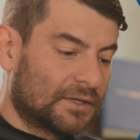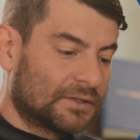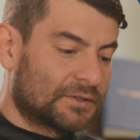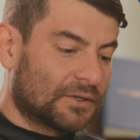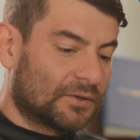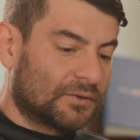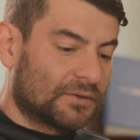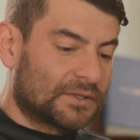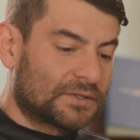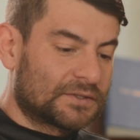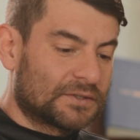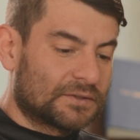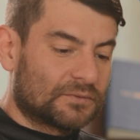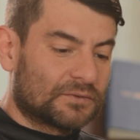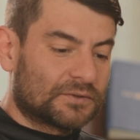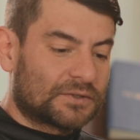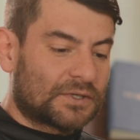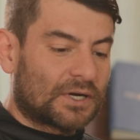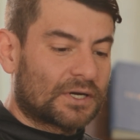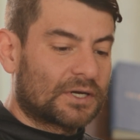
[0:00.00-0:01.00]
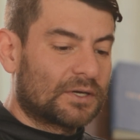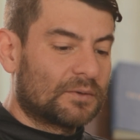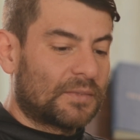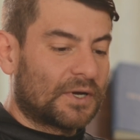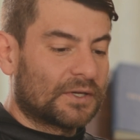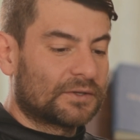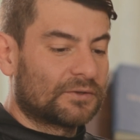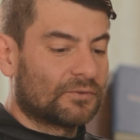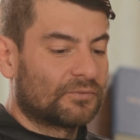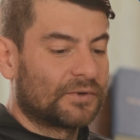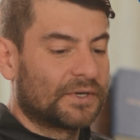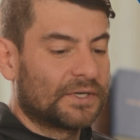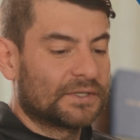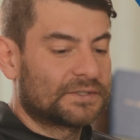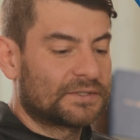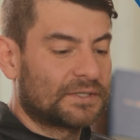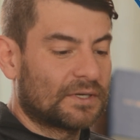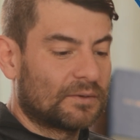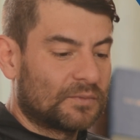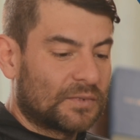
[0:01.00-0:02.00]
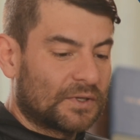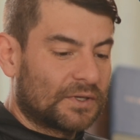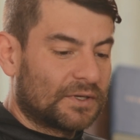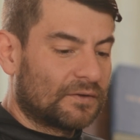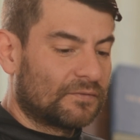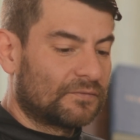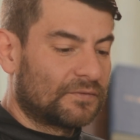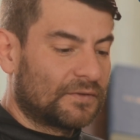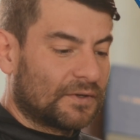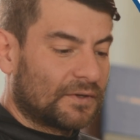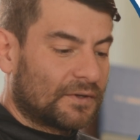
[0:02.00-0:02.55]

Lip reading: So this is talking about the reassembly